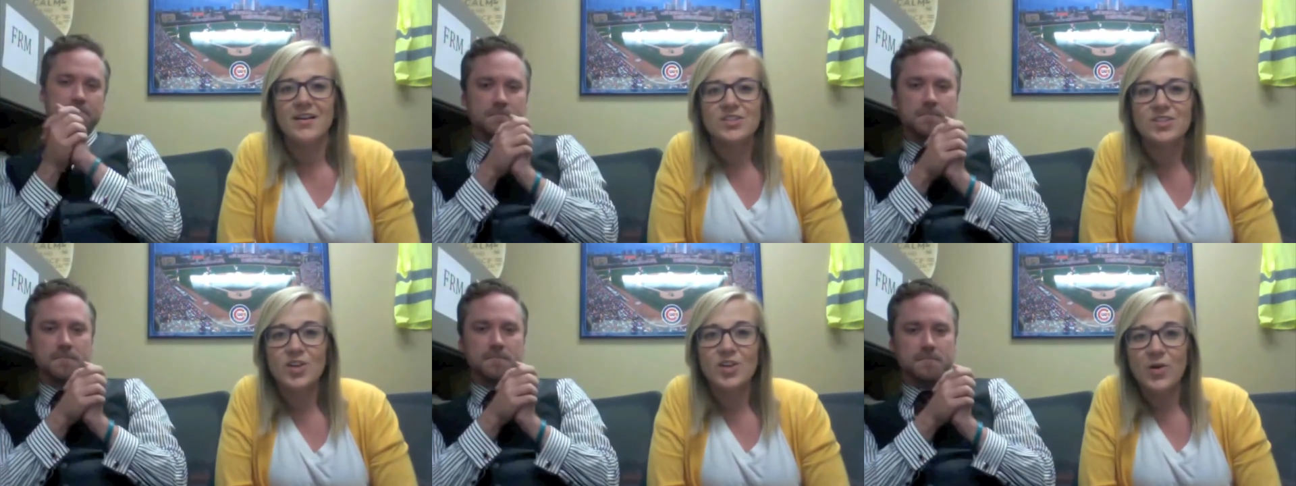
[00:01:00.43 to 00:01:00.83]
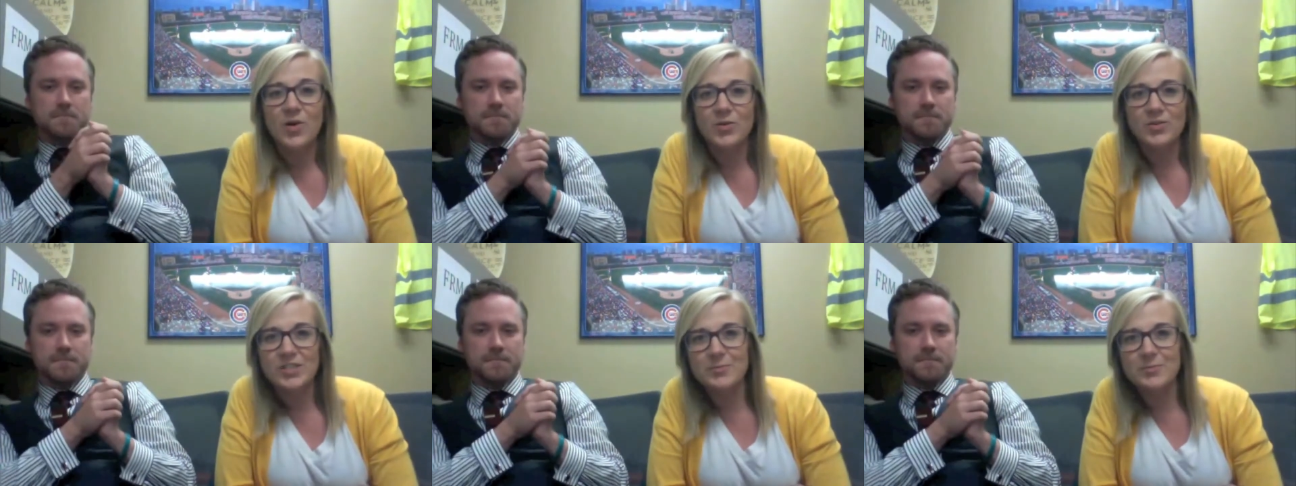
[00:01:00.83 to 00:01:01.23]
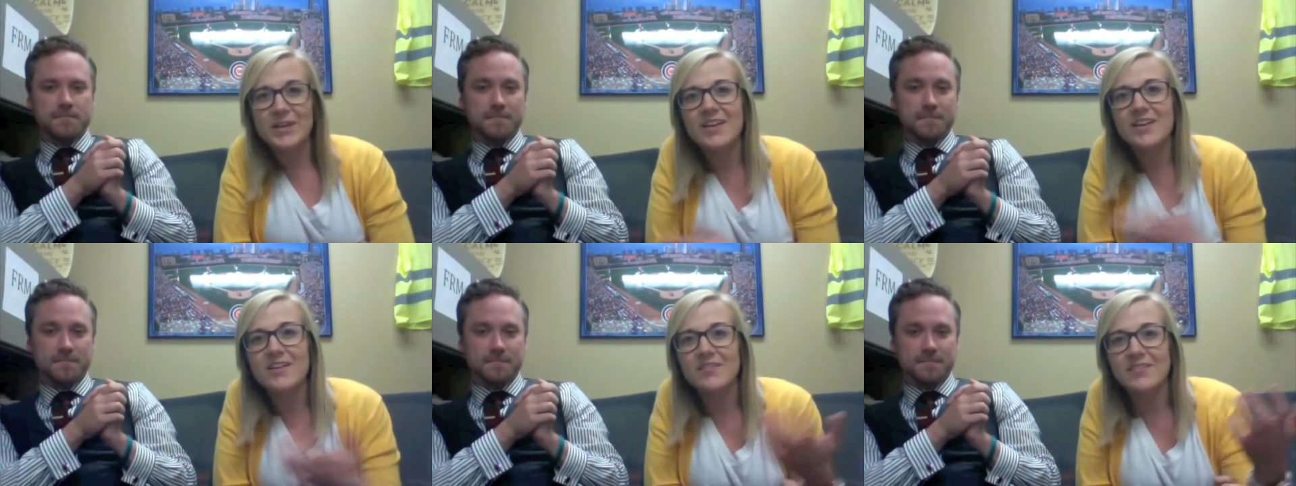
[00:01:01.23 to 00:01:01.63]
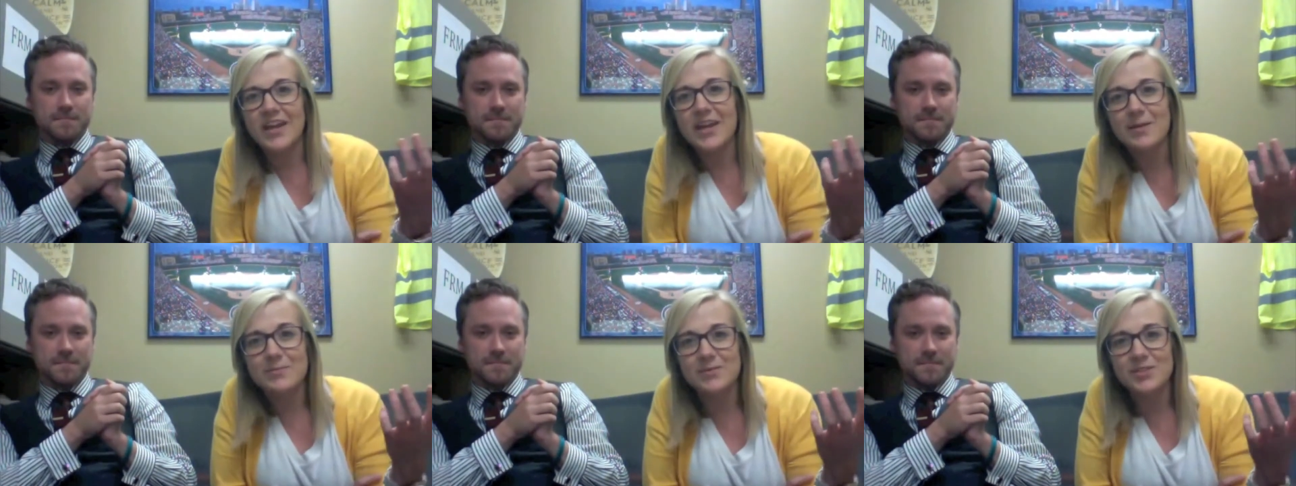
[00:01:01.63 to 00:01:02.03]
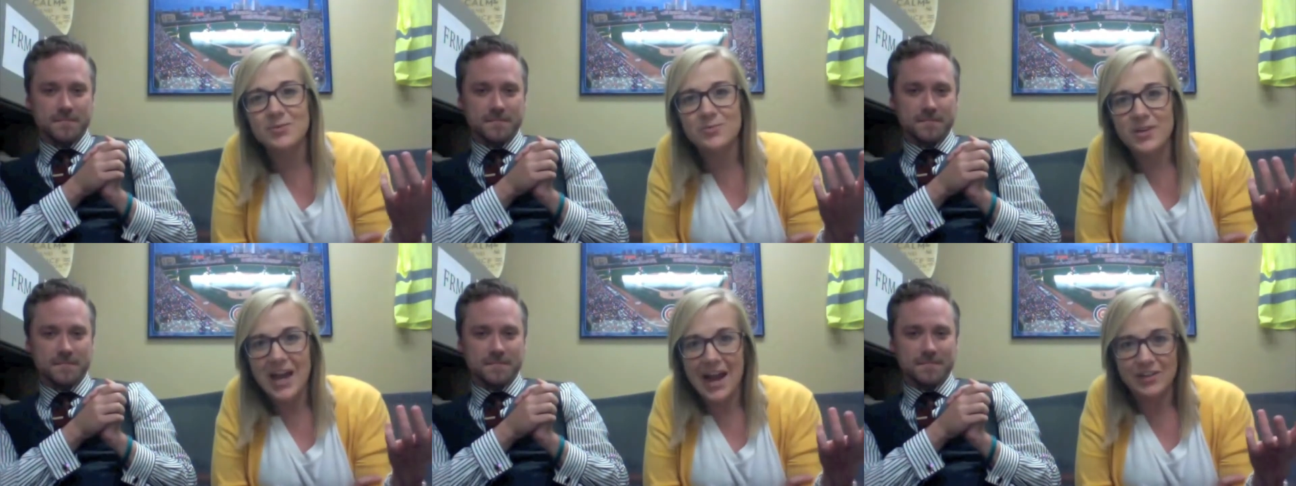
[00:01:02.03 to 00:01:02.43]
Speaker 1: So, speaking of games,
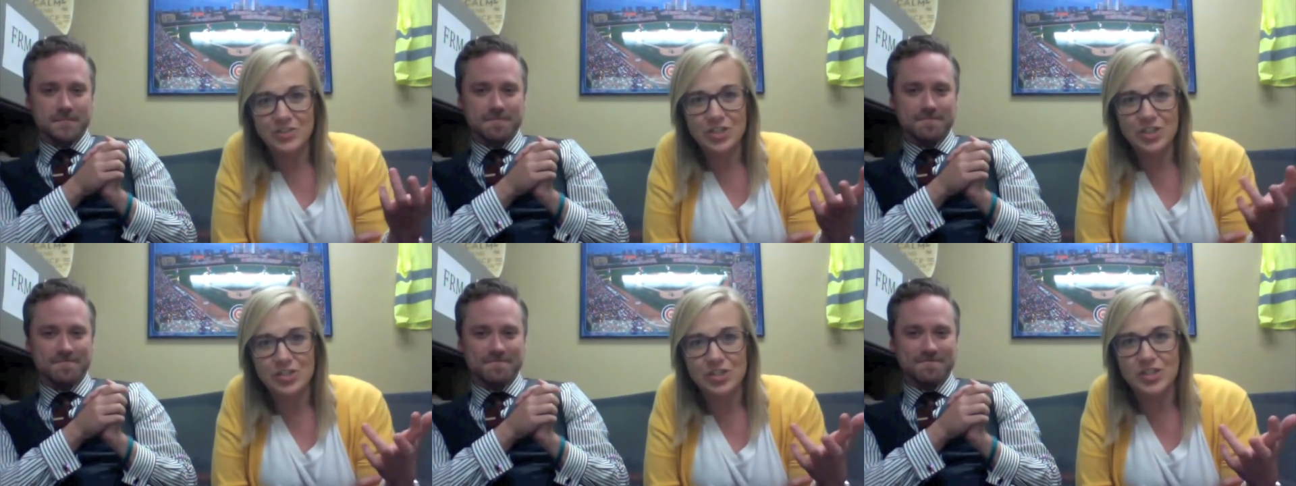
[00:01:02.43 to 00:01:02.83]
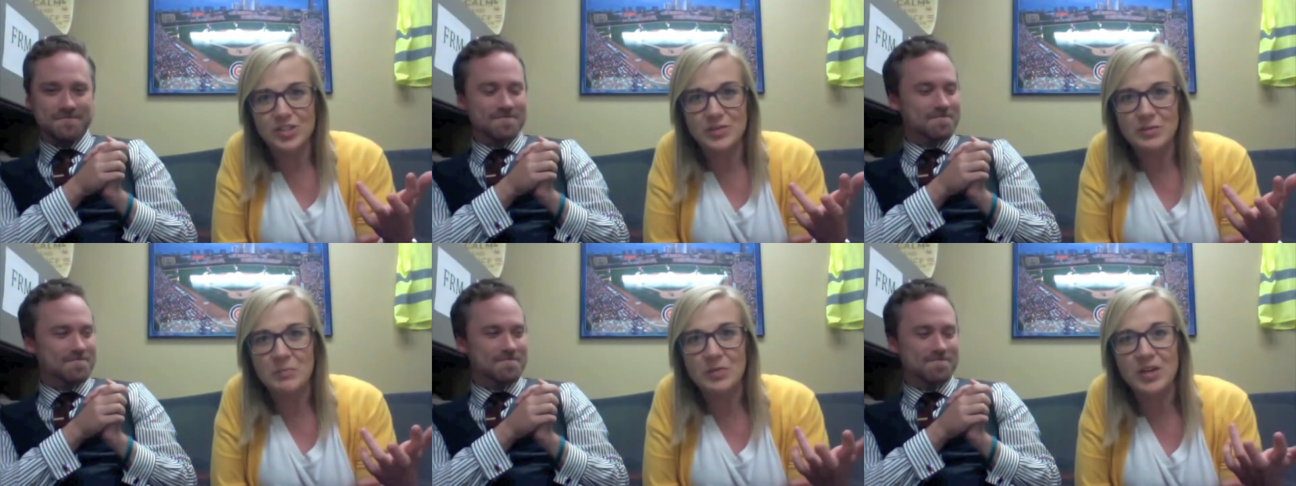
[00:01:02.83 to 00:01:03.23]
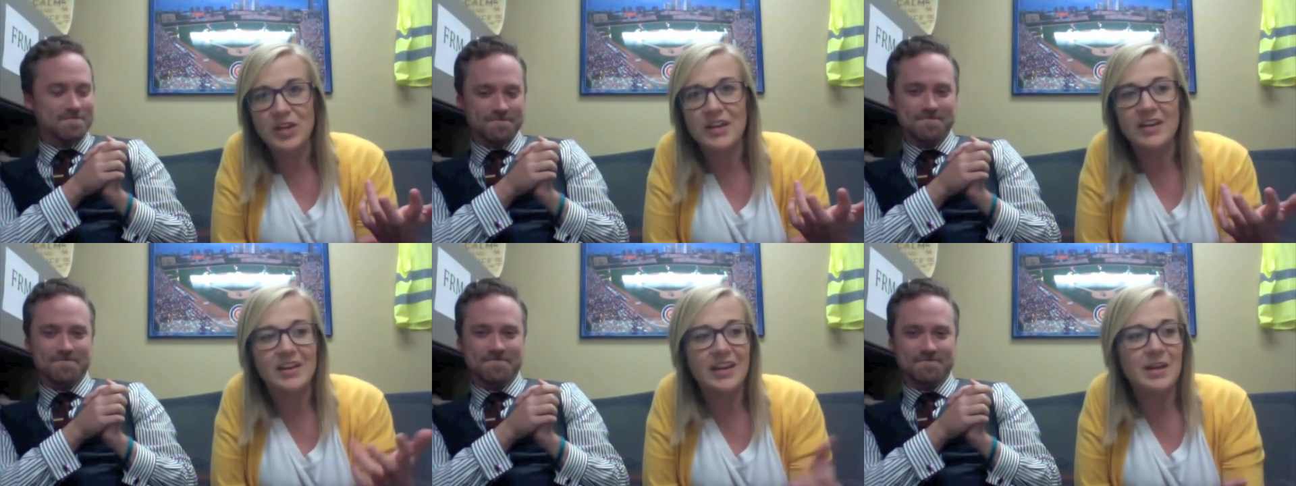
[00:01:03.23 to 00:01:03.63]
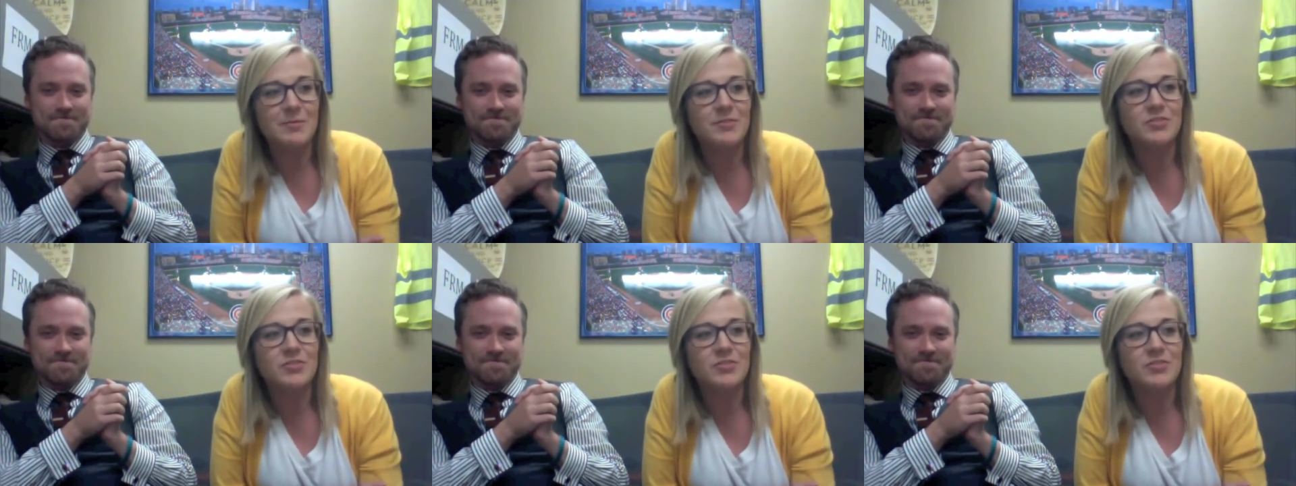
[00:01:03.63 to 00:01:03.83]
we actually just played a game of